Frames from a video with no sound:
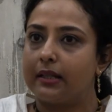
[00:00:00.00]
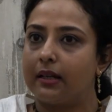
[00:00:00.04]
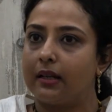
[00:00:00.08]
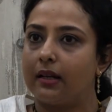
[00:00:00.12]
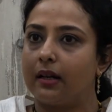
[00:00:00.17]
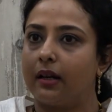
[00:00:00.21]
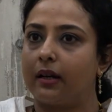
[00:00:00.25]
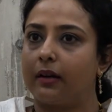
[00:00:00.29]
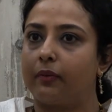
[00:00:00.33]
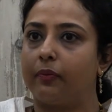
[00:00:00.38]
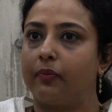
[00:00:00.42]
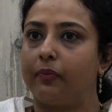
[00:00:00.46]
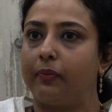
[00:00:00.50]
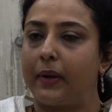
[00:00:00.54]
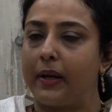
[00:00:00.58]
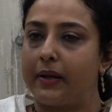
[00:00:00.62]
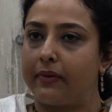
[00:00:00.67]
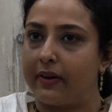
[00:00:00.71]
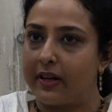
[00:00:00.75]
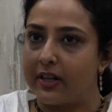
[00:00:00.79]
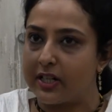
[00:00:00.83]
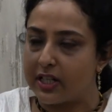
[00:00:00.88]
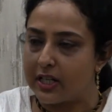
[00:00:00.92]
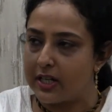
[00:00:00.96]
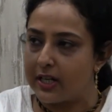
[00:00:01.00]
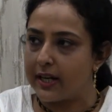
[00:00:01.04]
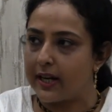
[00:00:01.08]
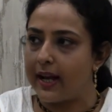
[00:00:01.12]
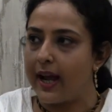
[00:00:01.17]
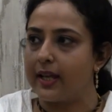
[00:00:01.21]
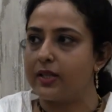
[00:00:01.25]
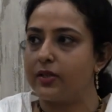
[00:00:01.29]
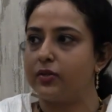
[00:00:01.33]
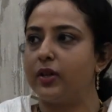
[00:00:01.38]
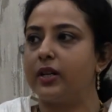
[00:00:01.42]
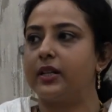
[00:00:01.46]
the freshly
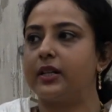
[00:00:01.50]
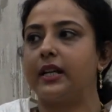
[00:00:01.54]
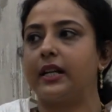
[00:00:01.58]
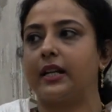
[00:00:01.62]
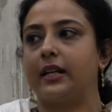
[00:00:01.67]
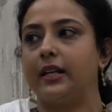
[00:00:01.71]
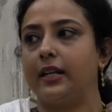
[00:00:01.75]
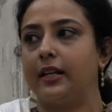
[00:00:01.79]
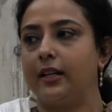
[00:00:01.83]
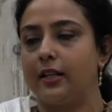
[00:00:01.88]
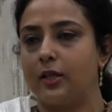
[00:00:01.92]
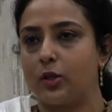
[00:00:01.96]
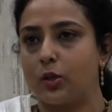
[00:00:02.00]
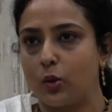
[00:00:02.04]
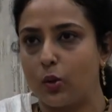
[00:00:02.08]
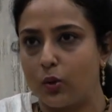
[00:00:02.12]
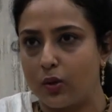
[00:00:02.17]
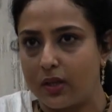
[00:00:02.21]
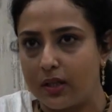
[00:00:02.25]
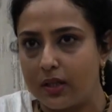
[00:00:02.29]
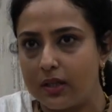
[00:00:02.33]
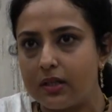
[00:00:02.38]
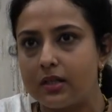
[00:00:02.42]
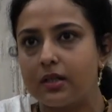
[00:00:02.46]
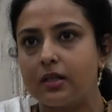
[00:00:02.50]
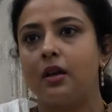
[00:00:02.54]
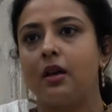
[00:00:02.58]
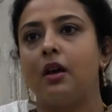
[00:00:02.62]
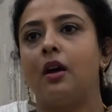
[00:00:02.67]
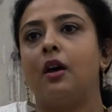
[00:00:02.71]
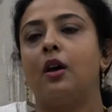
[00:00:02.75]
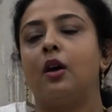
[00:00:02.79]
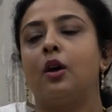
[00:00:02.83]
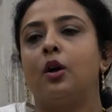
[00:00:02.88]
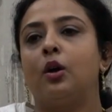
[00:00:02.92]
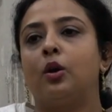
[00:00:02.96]
graduate technical students
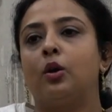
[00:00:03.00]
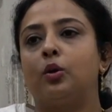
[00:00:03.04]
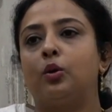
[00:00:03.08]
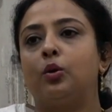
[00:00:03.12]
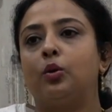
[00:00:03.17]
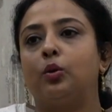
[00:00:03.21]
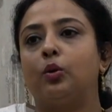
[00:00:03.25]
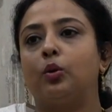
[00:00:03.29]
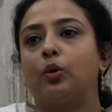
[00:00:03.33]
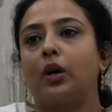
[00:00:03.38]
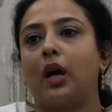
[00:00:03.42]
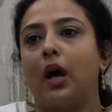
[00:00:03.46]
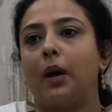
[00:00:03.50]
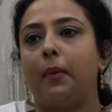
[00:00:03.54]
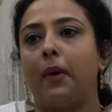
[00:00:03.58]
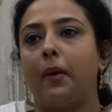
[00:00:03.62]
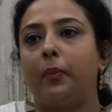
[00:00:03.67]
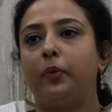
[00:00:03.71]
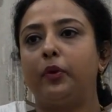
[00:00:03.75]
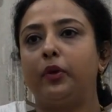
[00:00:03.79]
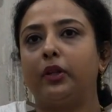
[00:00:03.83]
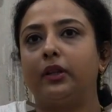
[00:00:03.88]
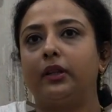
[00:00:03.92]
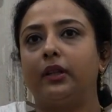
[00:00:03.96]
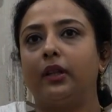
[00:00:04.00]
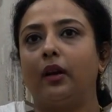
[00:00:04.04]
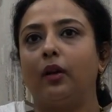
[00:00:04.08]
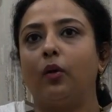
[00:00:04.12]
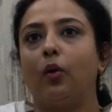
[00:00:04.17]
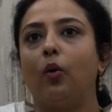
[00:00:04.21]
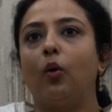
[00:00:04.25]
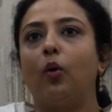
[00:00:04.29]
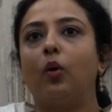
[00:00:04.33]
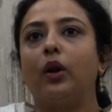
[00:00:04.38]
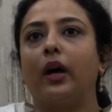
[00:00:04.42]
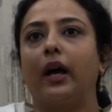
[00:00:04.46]
to come up with their
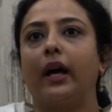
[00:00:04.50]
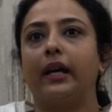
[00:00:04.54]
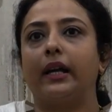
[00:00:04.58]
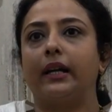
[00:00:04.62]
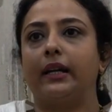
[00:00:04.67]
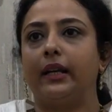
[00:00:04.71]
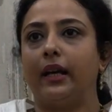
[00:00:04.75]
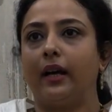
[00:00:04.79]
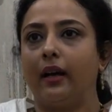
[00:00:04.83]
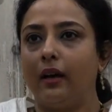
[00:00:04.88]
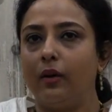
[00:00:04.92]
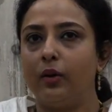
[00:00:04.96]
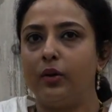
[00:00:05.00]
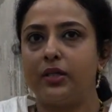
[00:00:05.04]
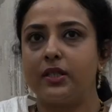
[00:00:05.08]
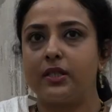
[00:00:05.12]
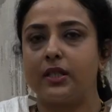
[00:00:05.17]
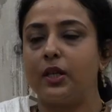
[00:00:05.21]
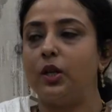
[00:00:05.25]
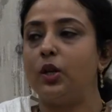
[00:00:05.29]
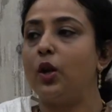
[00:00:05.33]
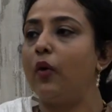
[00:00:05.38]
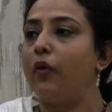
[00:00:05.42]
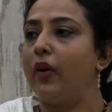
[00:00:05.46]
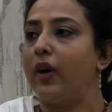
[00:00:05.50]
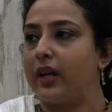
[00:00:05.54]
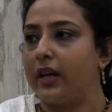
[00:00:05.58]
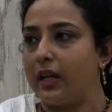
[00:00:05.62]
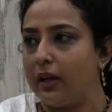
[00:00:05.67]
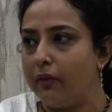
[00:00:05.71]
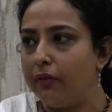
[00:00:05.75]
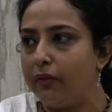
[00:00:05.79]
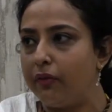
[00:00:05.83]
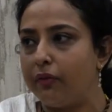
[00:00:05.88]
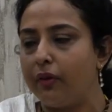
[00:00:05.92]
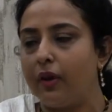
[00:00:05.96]
own idea which is
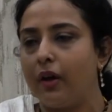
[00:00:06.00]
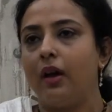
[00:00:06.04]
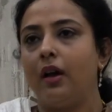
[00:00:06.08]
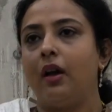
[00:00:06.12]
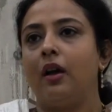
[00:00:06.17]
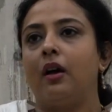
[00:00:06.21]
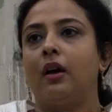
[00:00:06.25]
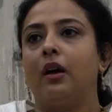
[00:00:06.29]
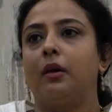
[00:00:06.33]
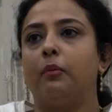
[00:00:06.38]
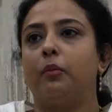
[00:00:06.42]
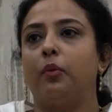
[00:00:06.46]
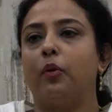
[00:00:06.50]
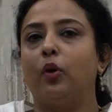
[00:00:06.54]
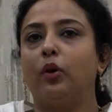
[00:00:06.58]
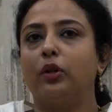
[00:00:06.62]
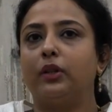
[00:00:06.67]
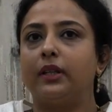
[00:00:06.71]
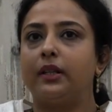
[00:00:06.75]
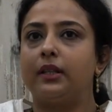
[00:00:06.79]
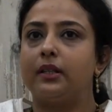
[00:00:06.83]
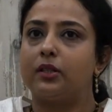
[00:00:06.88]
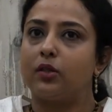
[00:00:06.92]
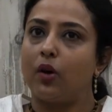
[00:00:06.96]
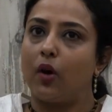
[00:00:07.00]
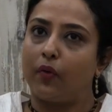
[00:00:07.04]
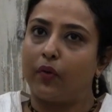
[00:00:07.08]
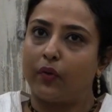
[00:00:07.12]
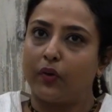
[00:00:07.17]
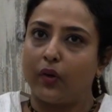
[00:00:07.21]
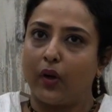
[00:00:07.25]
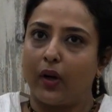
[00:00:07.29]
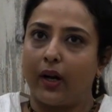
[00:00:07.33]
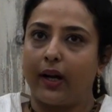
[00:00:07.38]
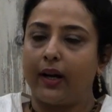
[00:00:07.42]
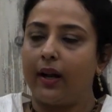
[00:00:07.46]
innovative both in
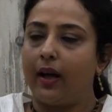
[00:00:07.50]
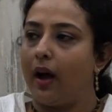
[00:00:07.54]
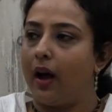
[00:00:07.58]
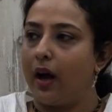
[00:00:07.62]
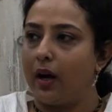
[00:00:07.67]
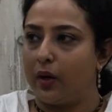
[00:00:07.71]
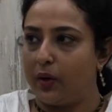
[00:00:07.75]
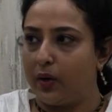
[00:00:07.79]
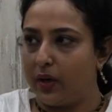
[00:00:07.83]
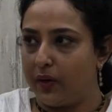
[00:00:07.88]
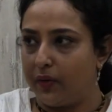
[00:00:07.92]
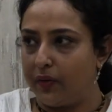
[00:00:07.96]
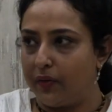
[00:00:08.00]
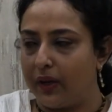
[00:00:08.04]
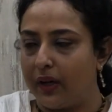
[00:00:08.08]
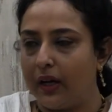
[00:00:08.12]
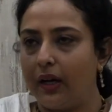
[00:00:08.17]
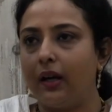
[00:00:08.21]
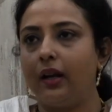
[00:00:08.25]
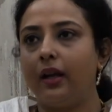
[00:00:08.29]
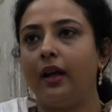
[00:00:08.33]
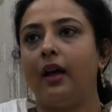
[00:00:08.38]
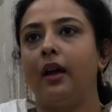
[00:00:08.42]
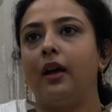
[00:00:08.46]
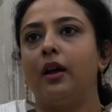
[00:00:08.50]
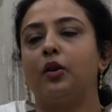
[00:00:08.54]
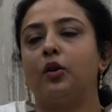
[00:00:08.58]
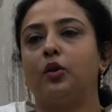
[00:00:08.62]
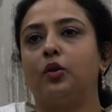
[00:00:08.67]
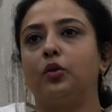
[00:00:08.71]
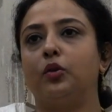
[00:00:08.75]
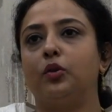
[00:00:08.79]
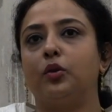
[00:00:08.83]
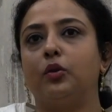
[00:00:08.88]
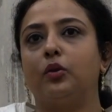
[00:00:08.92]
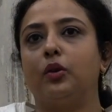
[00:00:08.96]
software and hardware field
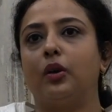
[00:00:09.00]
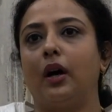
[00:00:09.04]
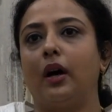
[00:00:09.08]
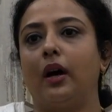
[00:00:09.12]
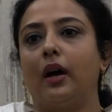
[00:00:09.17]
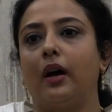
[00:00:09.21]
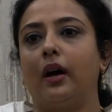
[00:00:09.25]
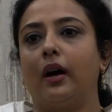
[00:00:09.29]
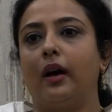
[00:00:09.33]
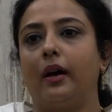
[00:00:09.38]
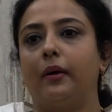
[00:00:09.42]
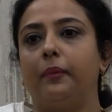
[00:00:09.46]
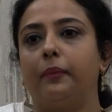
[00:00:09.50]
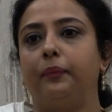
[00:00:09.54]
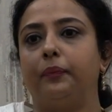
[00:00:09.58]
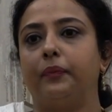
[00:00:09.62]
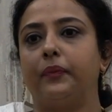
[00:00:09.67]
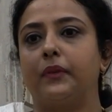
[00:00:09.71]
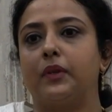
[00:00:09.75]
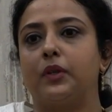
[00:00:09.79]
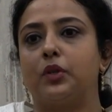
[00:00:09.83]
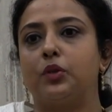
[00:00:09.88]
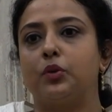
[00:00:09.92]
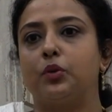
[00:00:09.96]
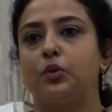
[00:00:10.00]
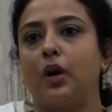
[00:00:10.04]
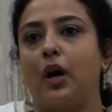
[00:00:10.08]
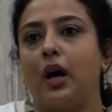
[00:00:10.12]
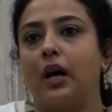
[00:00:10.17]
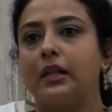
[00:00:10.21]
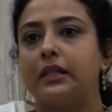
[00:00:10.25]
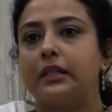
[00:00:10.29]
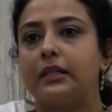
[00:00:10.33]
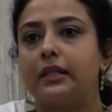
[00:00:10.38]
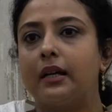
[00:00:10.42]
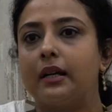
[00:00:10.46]
to, um, to
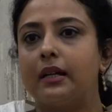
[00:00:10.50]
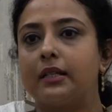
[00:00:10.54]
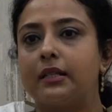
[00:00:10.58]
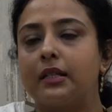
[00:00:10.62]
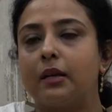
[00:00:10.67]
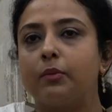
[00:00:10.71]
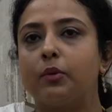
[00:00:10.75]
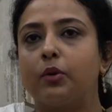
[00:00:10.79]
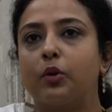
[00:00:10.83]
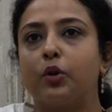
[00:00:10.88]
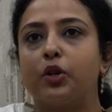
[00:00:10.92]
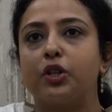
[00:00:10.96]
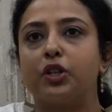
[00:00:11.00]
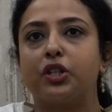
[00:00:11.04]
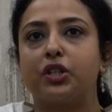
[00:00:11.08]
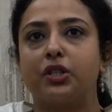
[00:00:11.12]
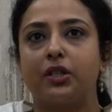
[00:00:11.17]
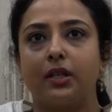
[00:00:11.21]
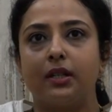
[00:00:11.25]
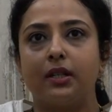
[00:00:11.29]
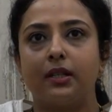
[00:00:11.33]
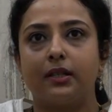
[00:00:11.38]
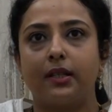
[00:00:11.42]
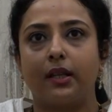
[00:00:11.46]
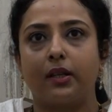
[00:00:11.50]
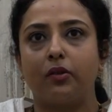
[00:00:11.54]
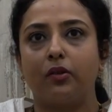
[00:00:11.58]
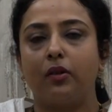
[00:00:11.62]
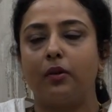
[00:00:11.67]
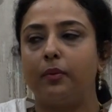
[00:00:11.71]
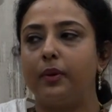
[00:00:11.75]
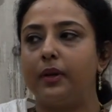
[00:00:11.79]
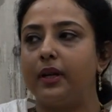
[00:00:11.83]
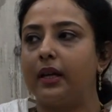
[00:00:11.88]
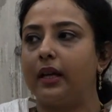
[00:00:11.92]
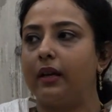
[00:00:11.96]
answer some questions that
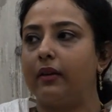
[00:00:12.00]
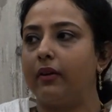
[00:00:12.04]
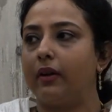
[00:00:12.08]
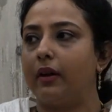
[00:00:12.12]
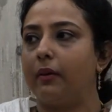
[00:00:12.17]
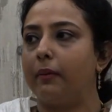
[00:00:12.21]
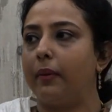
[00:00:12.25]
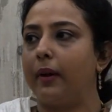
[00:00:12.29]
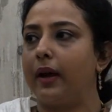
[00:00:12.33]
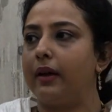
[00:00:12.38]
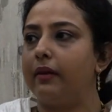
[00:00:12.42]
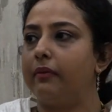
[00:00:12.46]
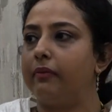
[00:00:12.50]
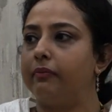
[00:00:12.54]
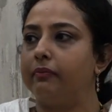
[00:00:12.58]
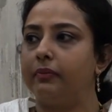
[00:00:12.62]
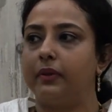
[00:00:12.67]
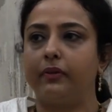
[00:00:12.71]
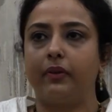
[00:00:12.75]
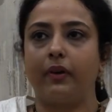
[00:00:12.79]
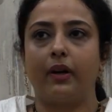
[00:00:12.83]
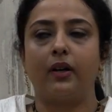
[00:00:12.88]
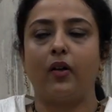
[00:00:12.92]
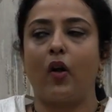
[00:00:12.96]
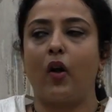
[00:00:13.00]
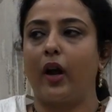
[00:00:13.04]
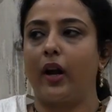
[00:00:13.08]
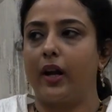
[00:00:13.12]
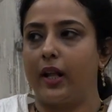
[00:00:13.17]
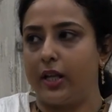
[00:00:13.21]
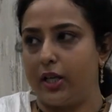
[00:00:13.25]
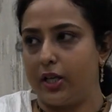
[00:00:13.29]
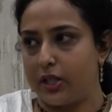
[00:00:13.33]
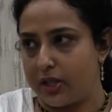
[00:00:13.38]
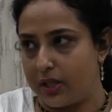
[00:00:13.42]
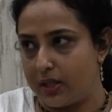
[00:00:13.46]
will be given by different
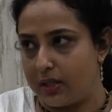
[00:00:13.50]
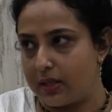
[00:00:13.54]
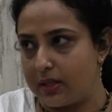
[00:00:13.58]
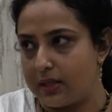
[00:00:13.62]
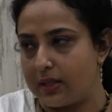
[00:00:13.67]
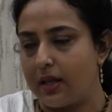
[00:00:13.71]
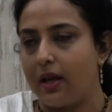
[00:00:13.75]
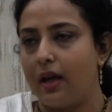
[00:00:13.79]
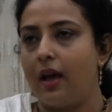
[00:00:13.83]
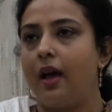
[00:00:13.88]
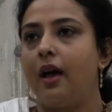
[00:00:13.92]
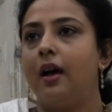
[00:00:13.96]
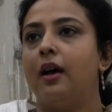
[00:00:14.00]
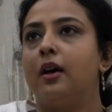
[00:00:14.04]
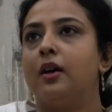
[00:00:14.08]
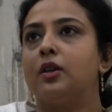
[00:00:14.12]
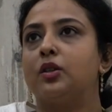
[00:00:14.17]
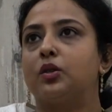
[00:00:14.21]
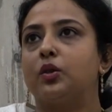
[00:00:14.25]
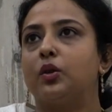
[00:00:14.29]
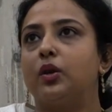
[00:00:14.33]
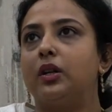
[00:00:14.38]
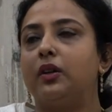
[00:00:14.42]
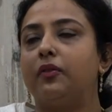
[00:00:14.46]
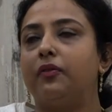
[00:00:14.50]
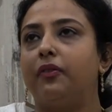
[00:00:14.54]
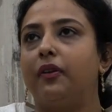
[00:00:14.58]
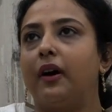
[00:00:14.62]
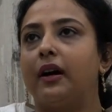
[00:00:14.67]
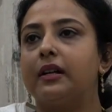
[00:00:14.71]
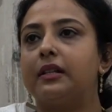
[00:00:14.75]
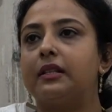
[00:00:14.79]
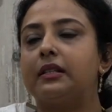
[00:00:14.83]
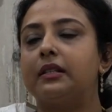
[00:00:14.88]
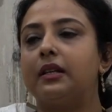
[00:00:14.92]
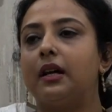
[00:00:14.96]
organizations. So, in
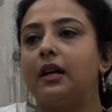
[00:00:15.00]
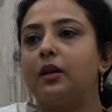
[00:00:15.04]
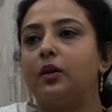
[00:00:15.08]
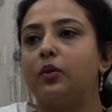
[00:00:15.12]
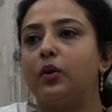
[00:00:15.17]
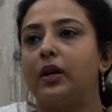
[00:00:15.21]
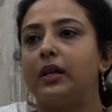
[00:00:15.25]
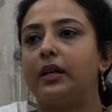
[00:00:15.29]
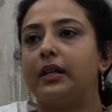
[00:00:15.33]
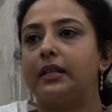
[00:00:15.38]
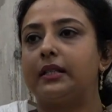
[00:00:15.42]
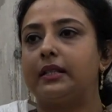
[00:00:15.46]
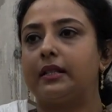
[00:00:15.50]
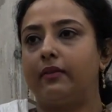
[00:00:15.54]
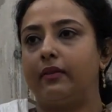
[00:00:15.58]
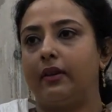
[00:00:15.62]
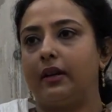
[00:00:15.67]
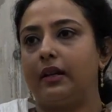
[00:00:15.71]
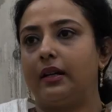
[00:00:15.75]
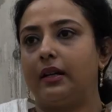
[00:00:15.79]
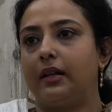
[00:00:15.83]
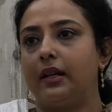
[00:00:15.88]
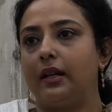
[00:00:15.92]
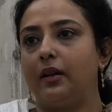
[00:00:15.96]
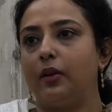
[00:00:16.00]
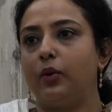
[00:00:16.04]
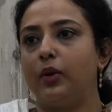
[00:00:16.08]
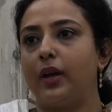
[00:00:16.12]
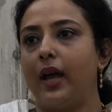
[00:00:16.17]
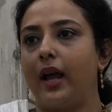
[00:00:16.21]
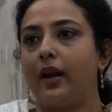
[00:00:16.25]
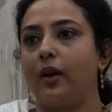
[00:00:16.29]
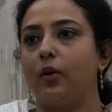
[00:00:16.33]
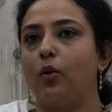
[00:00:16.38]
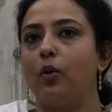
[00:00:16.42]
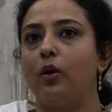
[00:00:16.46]
first year twenty seventeen we
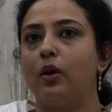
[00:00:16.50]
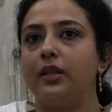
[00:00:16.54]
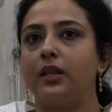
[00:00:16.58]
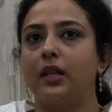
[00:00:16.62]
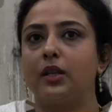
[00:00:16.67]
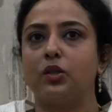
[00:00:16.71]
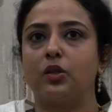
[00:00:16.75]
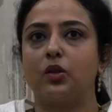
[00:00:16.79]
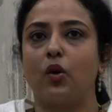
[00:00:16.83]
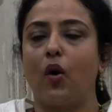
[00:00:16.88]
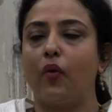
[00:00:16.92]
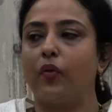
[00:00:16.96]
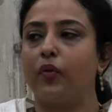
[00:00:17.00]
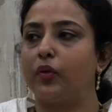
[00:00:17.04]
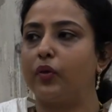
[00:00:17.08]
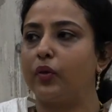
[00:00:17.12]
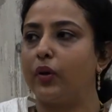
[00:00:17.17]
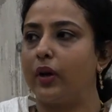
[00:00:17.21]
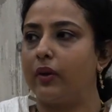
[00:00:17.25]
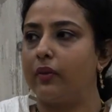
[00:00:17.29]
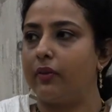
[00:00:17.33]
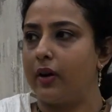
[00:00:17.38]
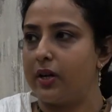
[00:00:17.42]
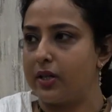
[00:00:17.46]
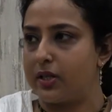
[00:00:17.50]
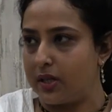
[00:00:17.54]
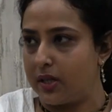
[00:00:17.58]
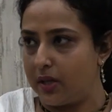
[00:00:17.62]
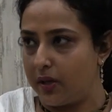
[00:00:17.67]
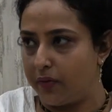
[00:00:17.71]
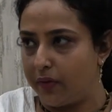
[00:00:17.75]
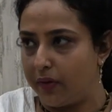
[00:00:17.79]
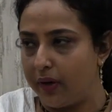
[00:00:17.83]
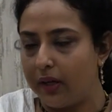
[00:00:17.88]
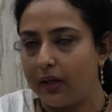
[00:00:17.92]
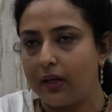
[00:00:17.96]
had only the software version
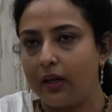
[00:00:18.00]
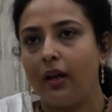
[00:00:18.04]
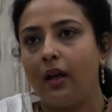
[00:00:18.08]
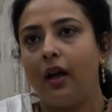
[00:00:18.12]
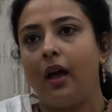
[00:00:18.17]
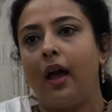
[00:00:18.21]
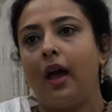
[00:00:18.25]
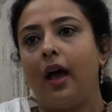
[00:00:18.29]
of it.